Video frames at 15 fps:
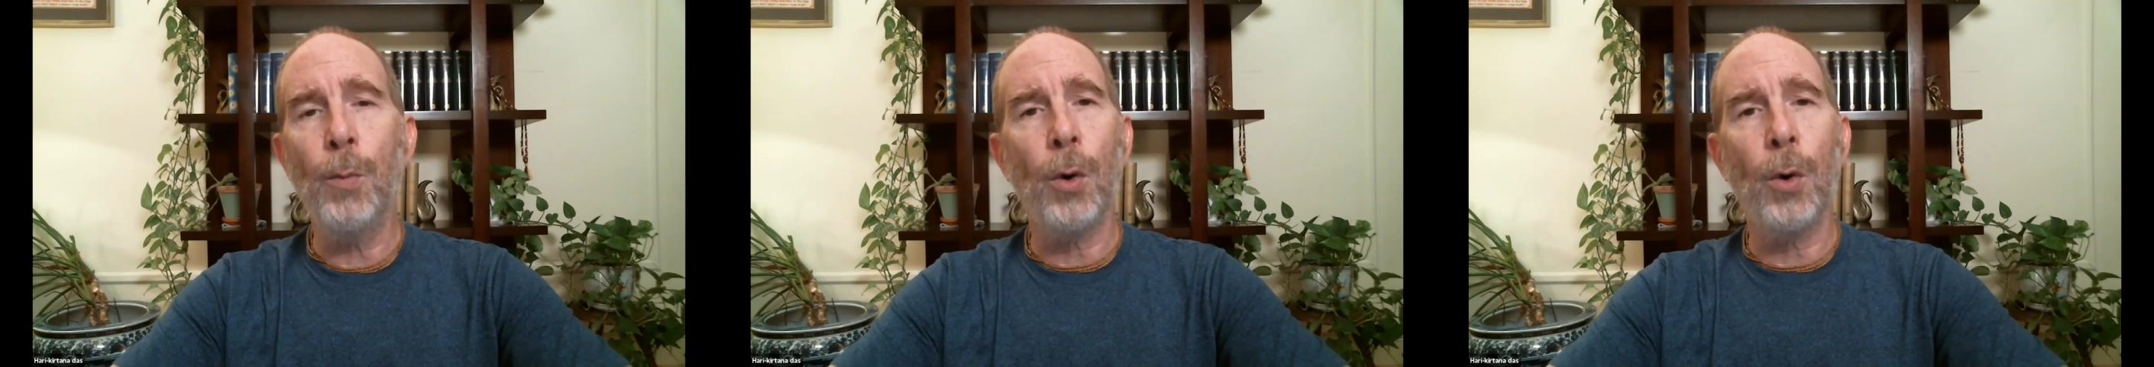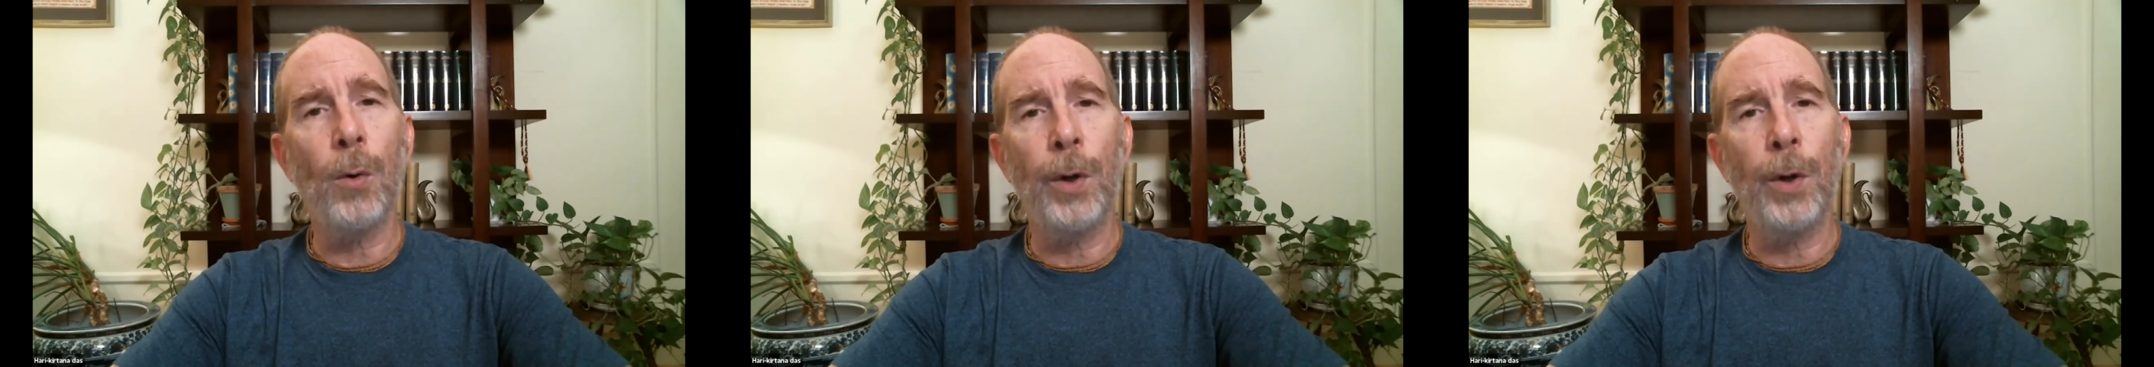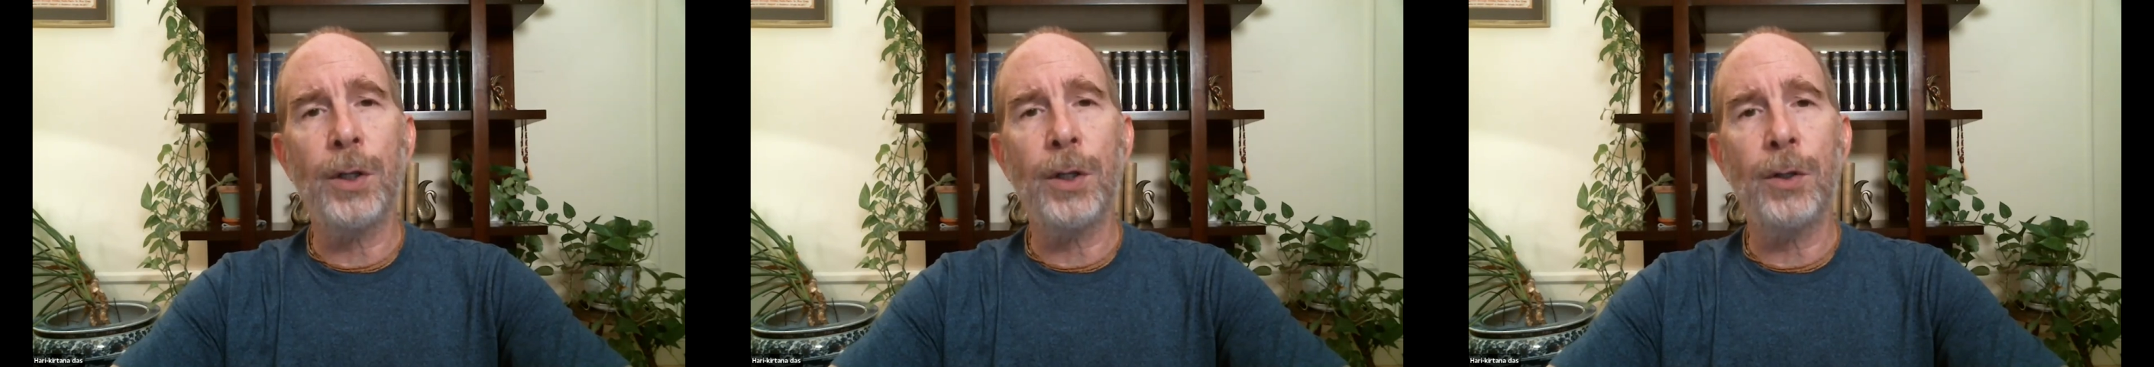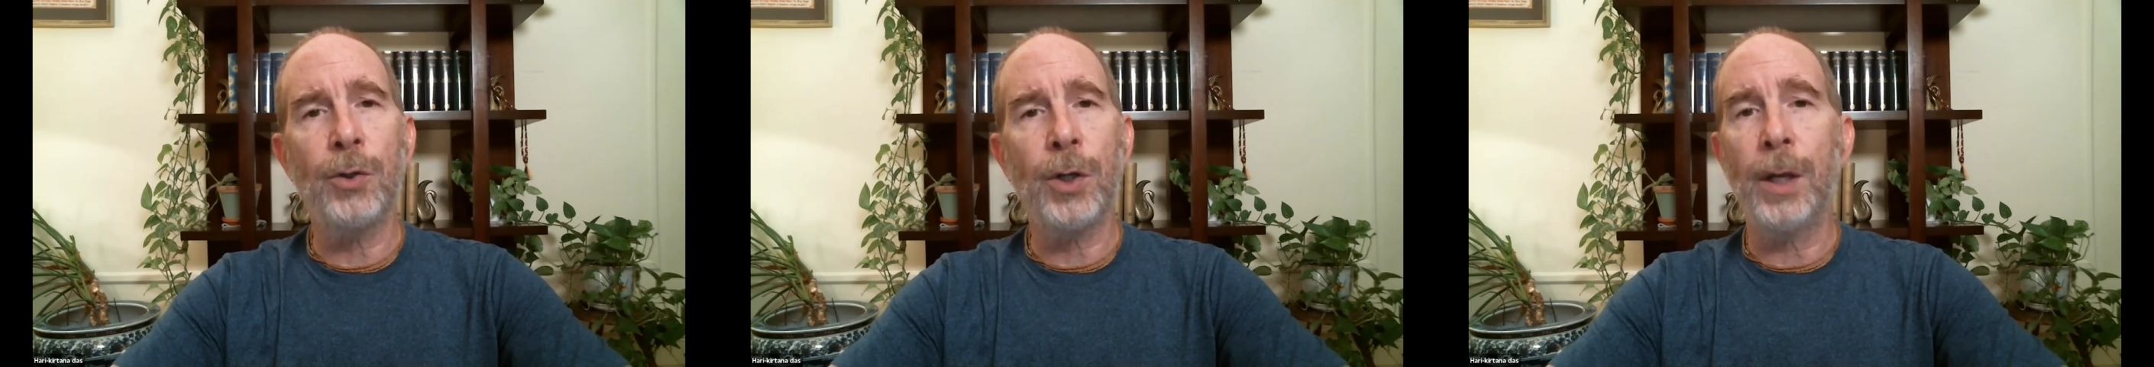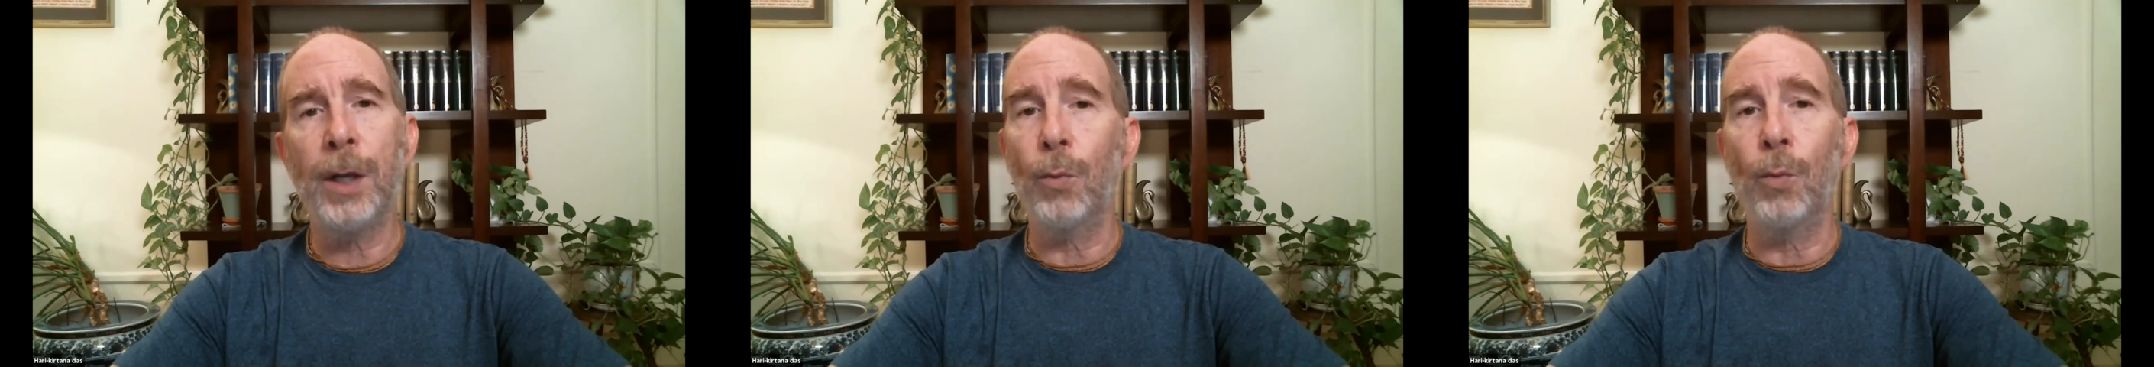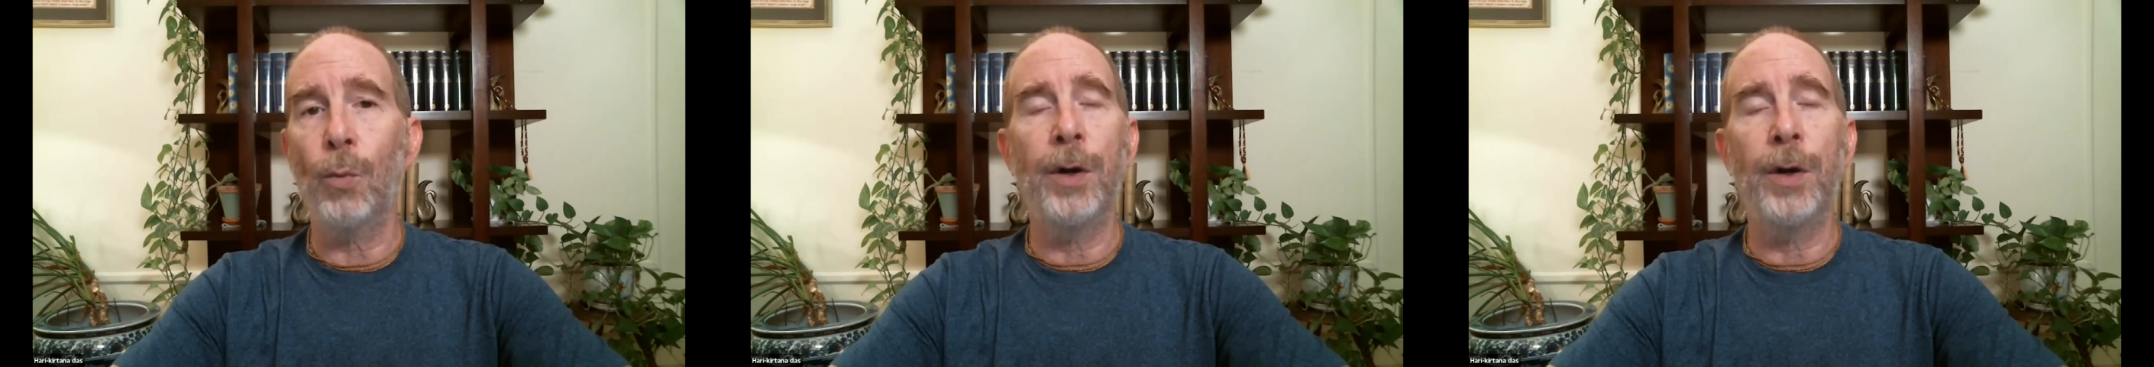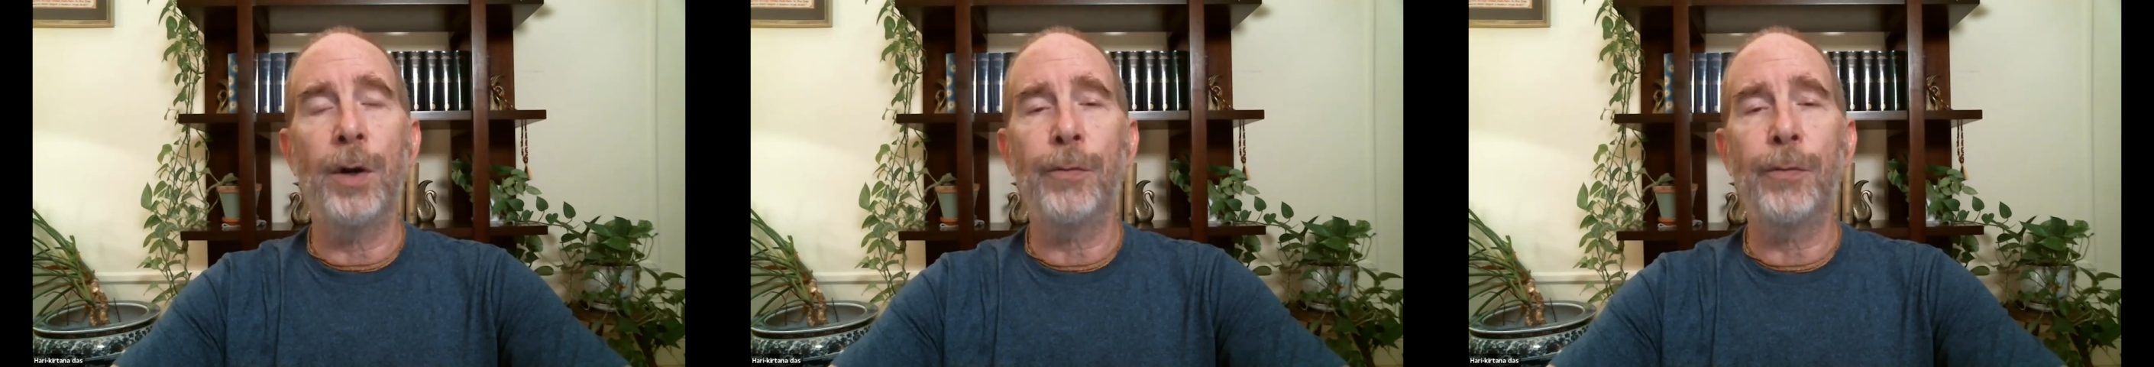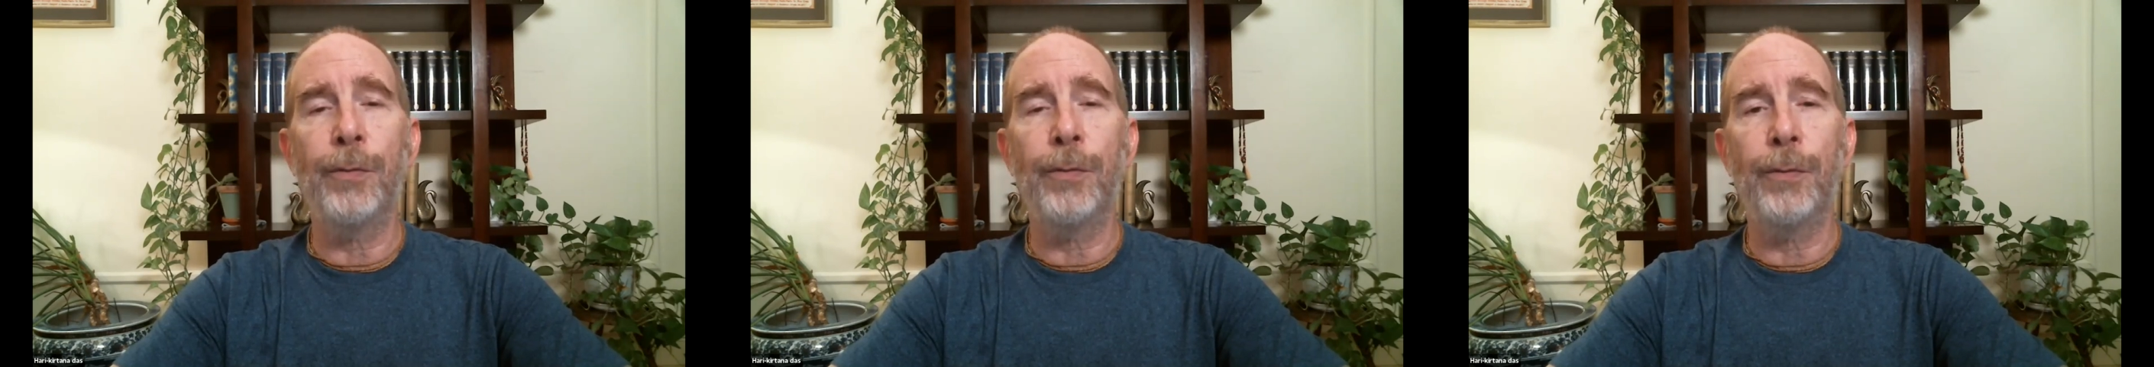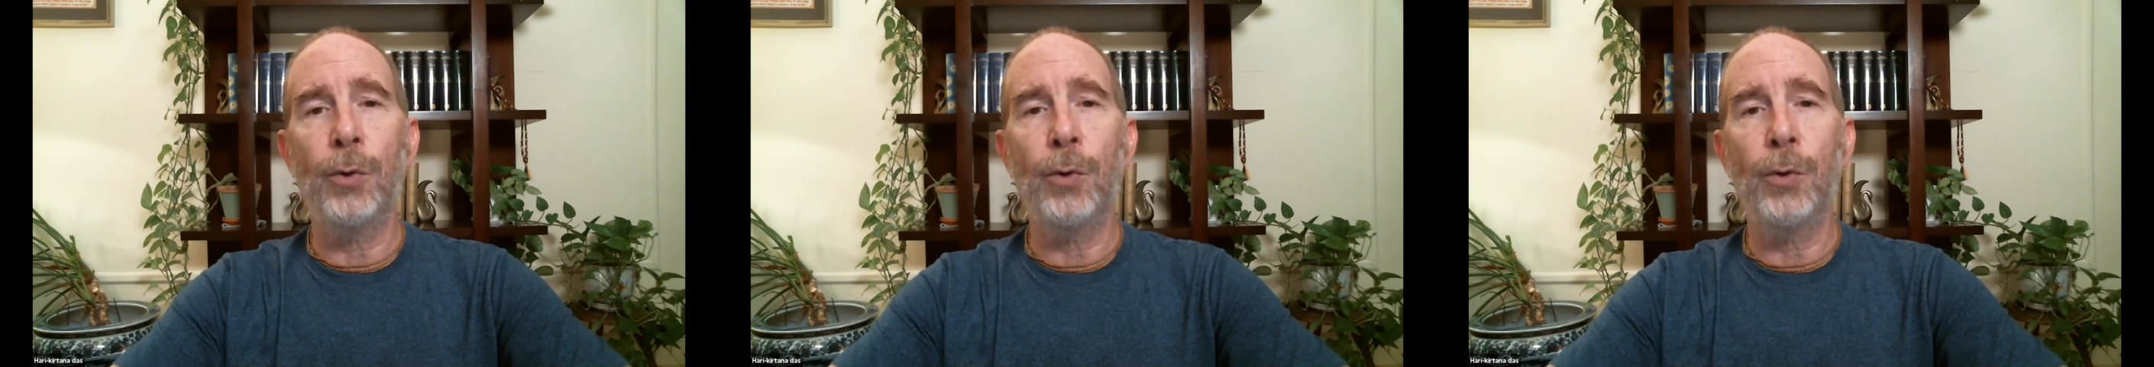or one can chant one of